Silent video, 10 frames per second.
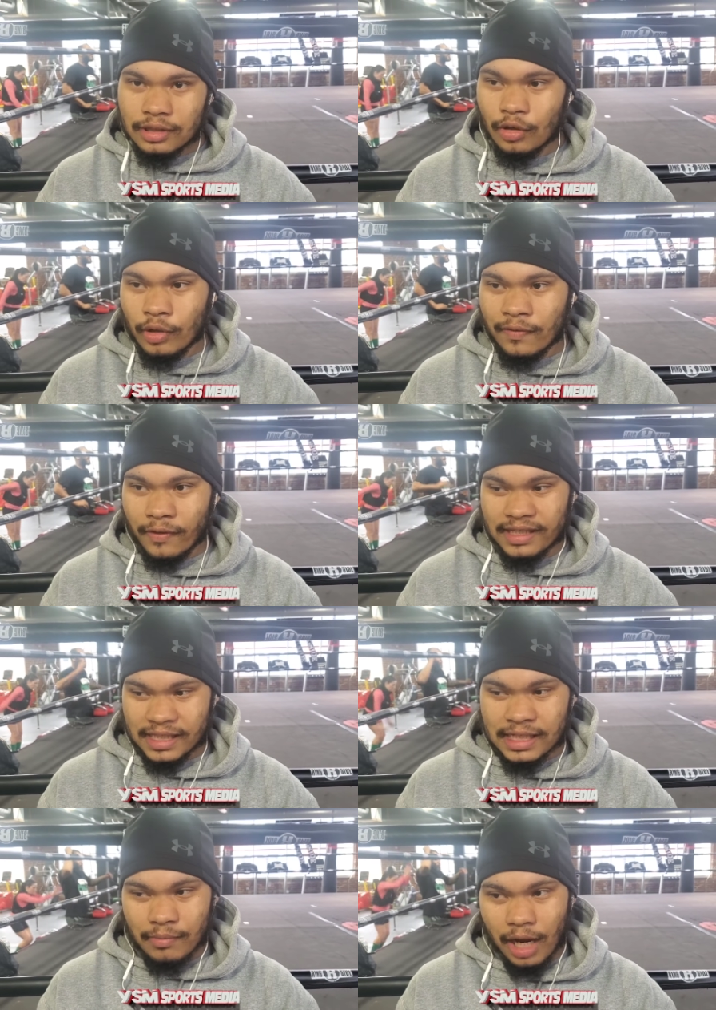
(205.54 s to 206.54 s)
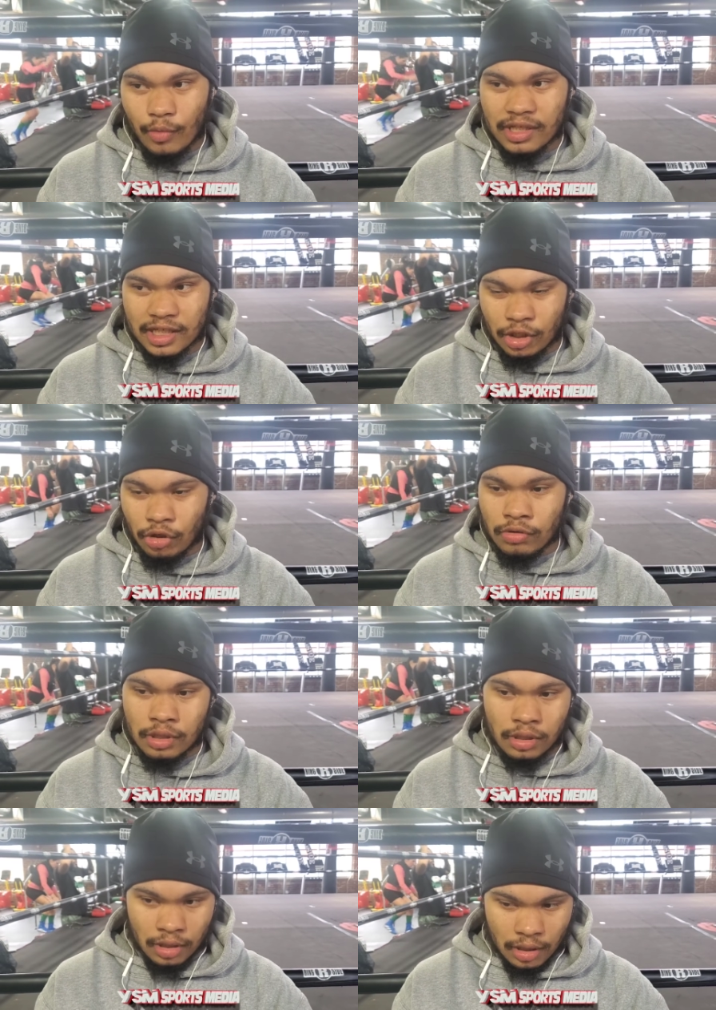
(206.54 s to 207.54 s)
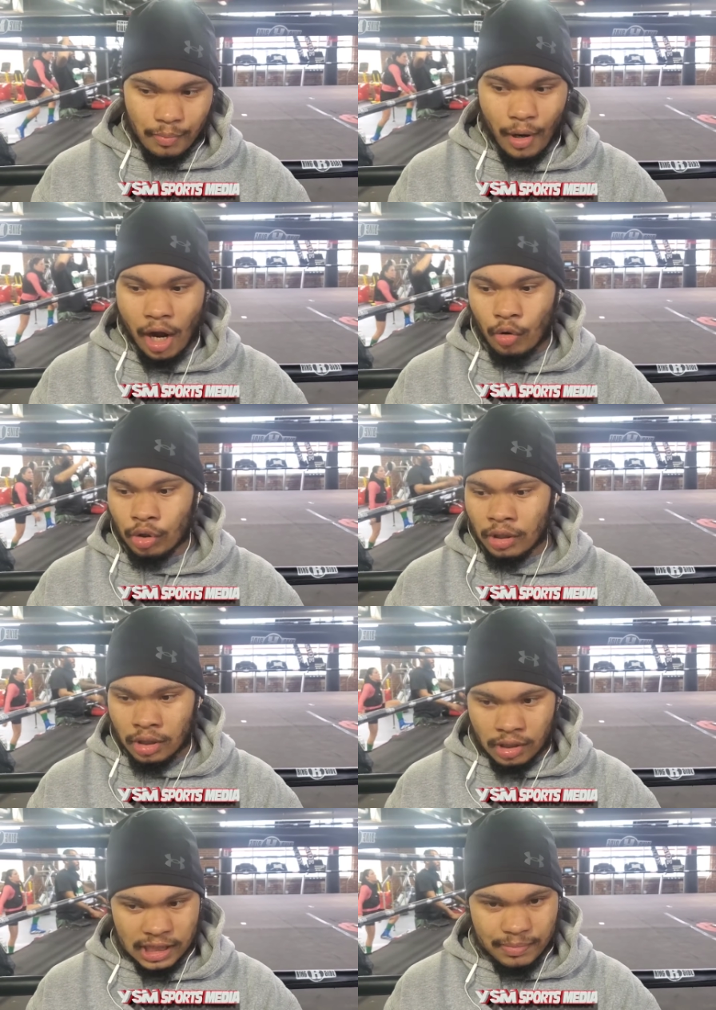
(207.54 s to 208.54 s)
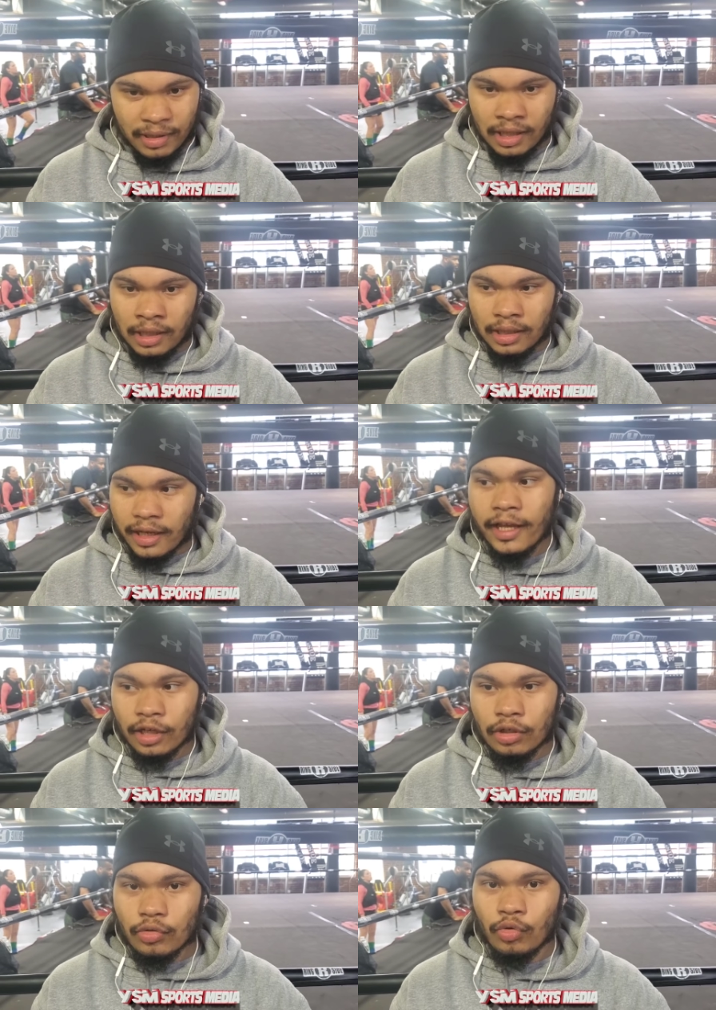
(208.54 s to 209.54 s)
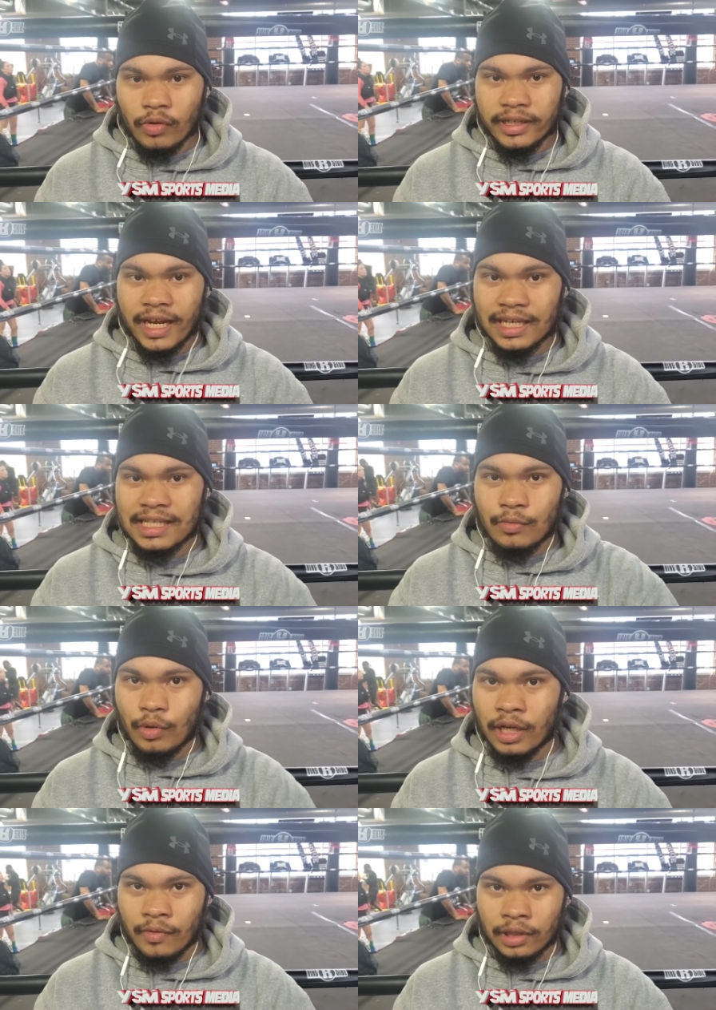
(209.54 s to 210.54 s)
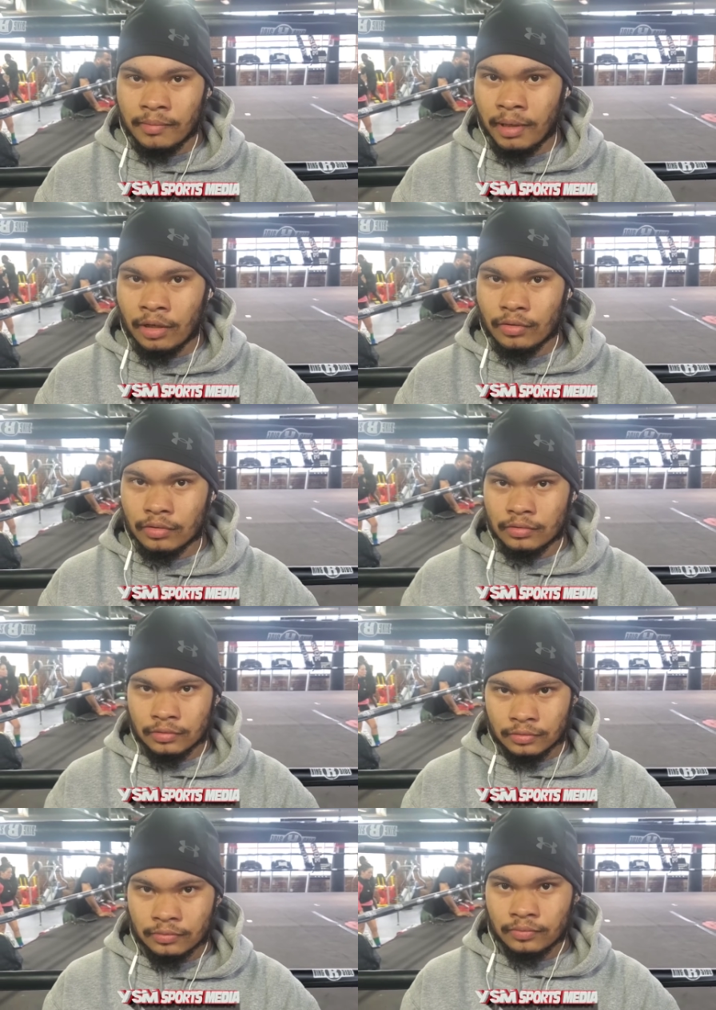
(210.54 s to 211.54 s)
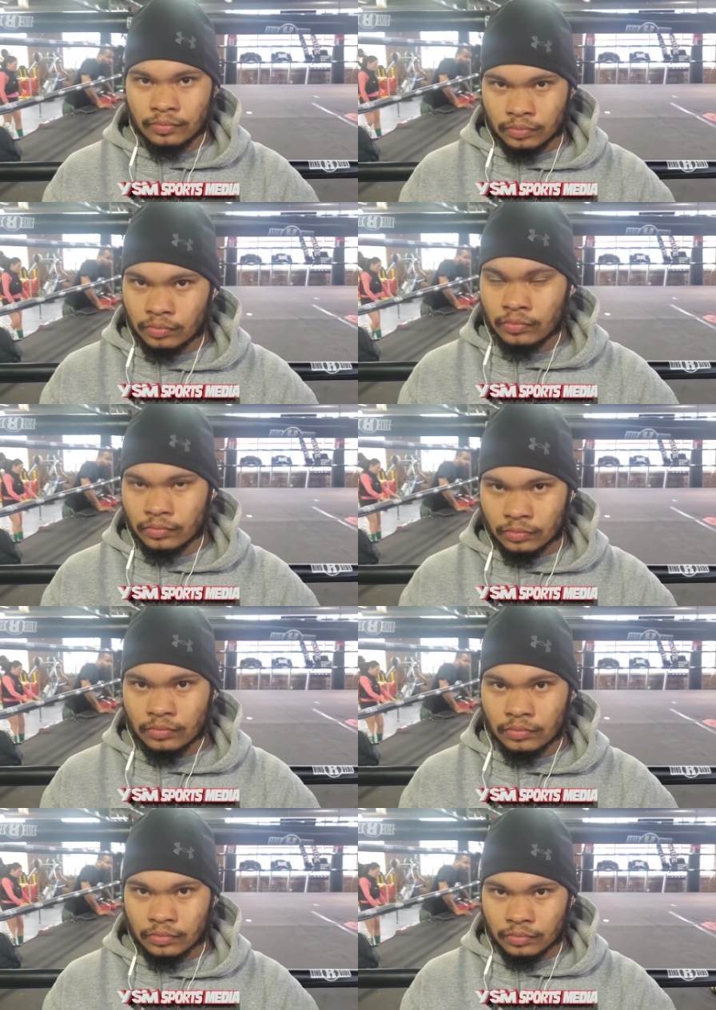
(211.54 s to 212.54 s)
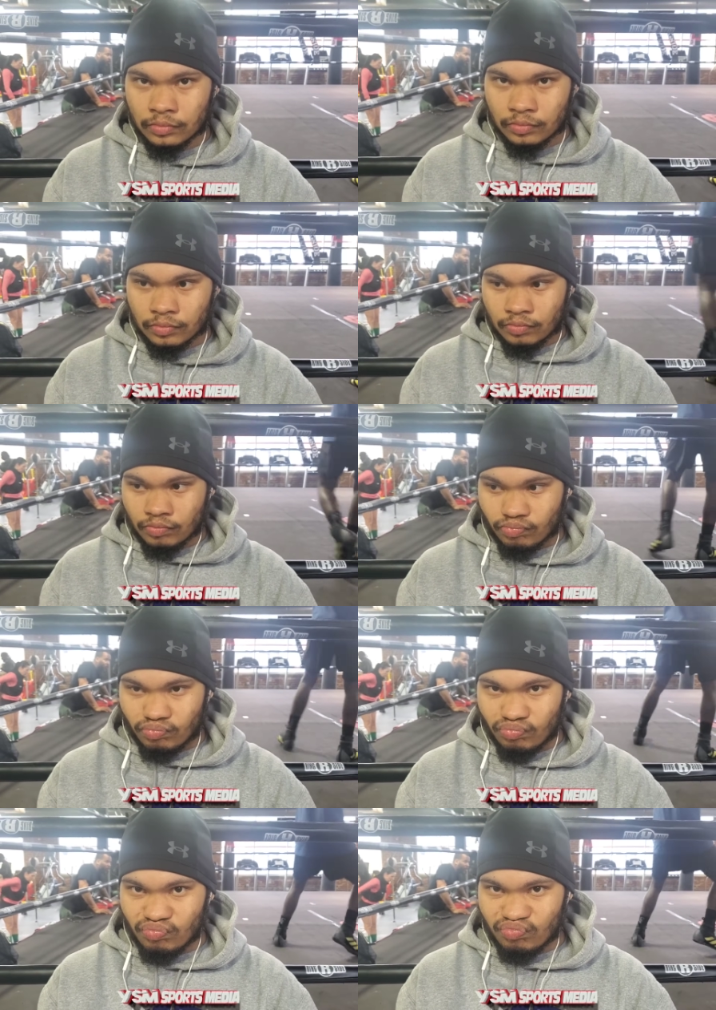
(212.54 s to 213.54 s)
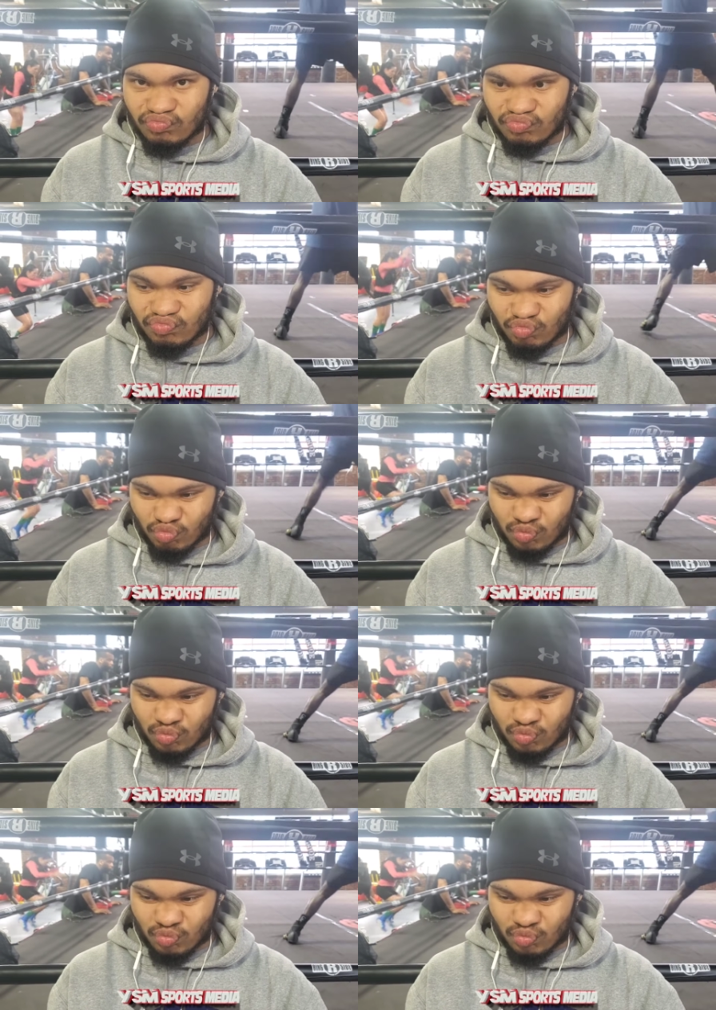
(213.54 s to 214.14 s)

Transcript: So he like see somebody with skills, power, speed, and you really got to see what he really about. Why do you think Tank knocked Shakur out based off of that performance?